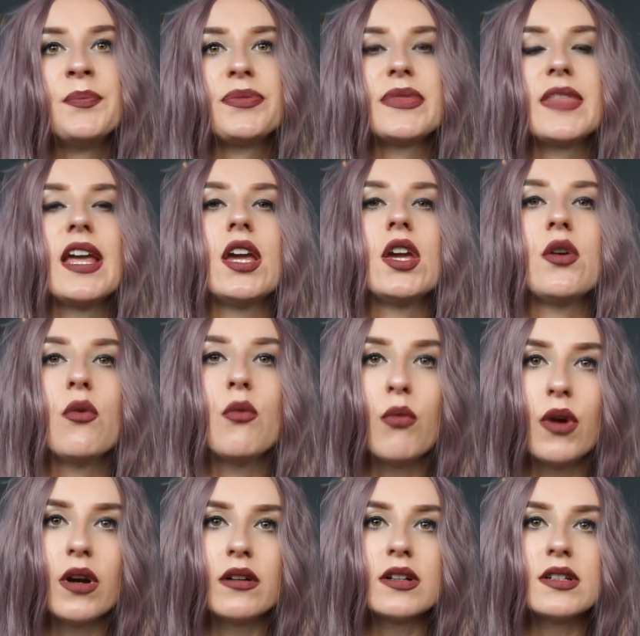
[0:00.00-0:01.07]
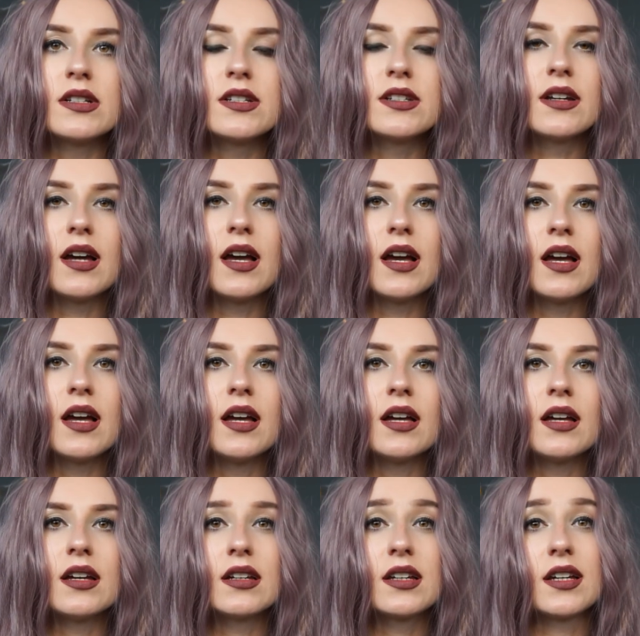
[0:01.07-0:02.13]
they weren't
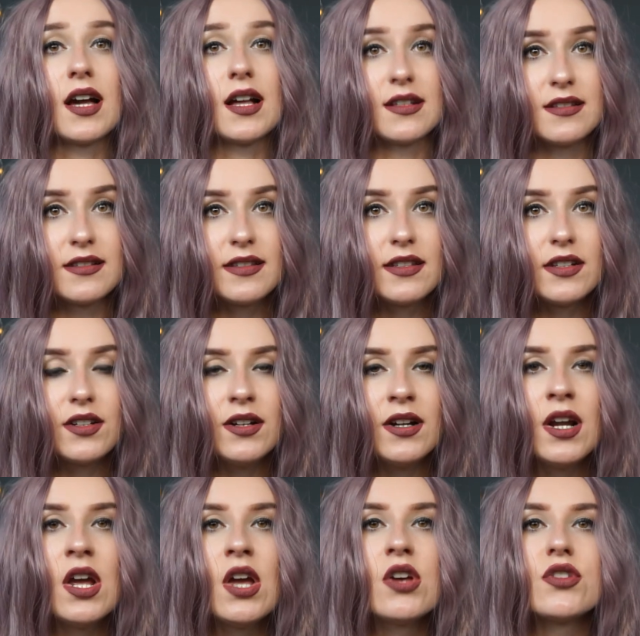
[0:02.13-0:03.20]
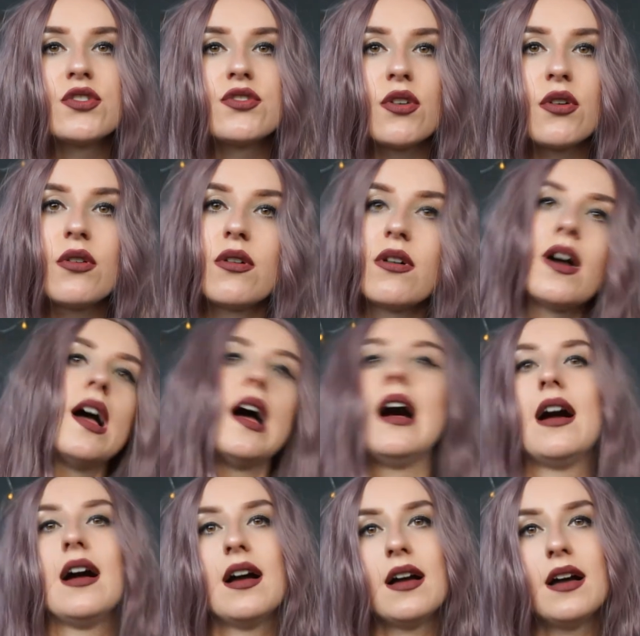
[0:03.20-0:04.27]
uh, cancer so uh,
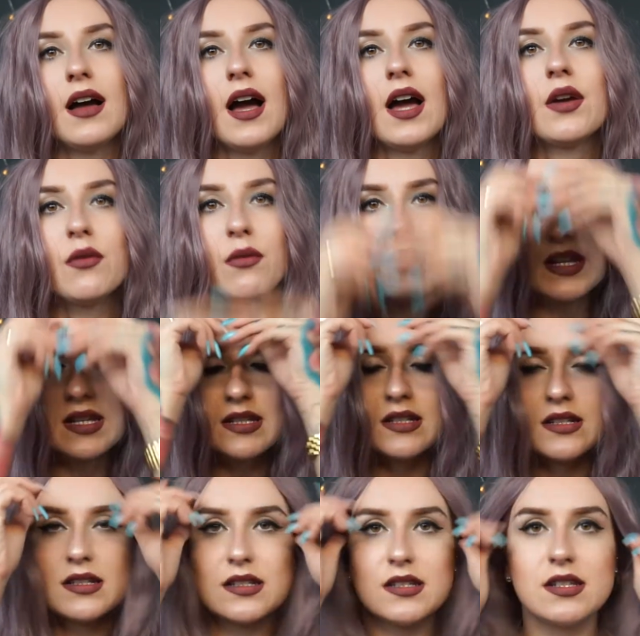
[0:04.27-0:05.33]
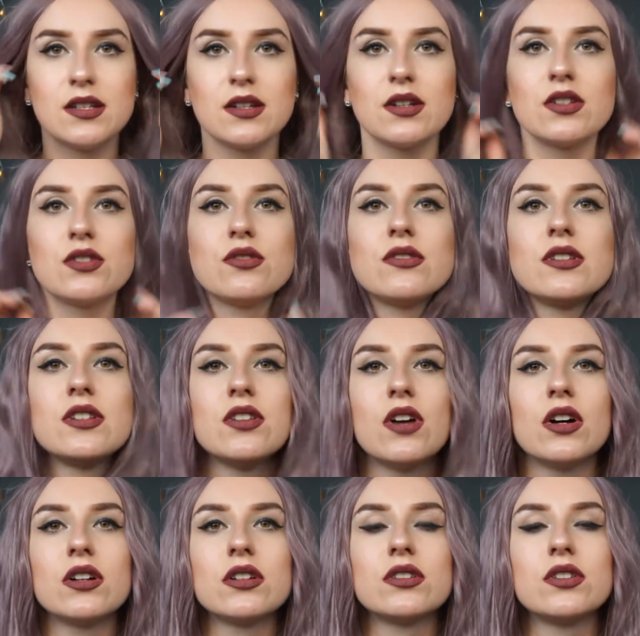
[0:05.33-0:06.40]
I went to the
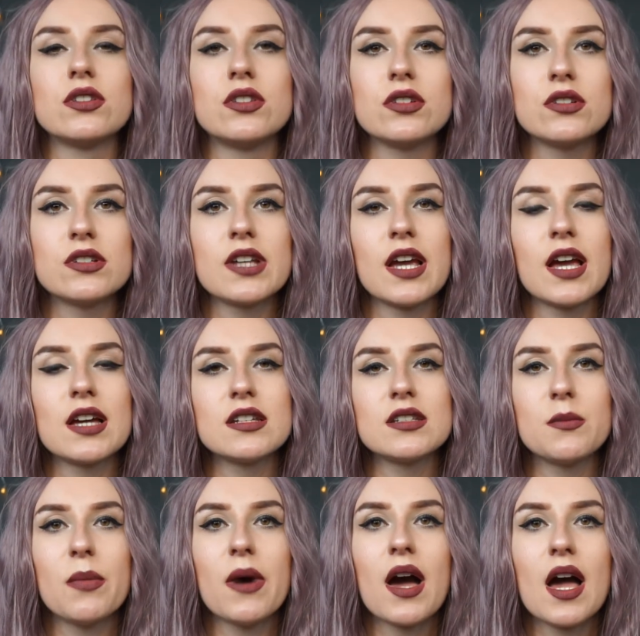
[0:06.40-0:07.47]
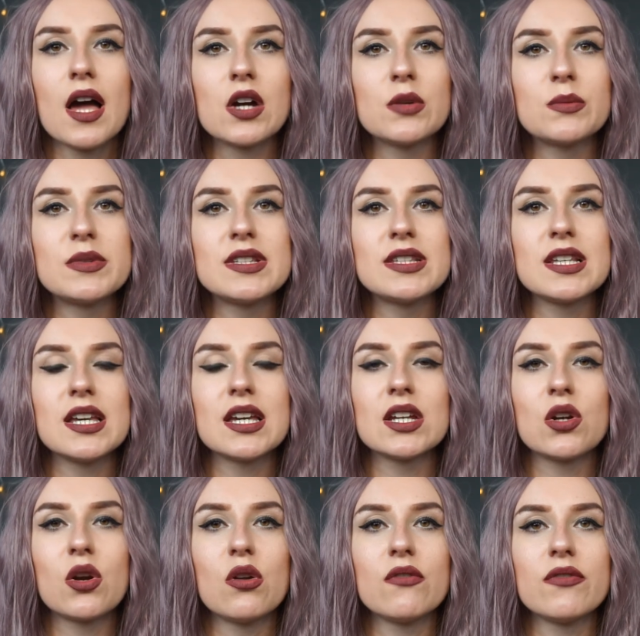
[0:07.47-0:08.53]
doctors I had a biopsy and
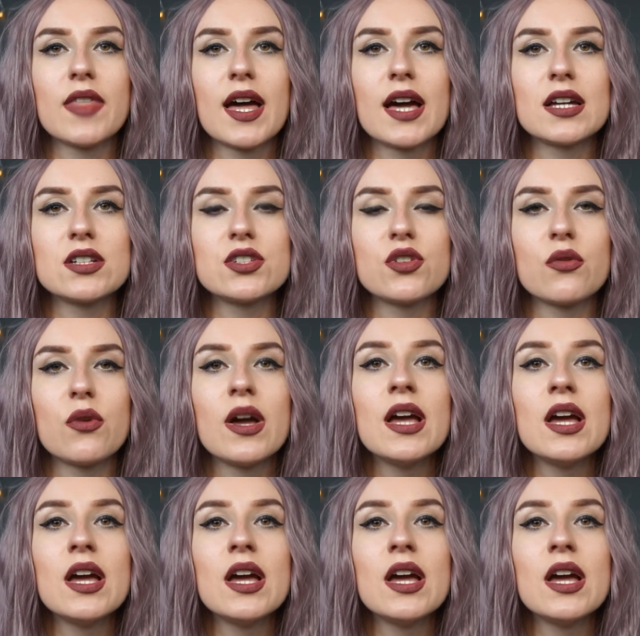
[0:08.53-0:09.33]
all of that so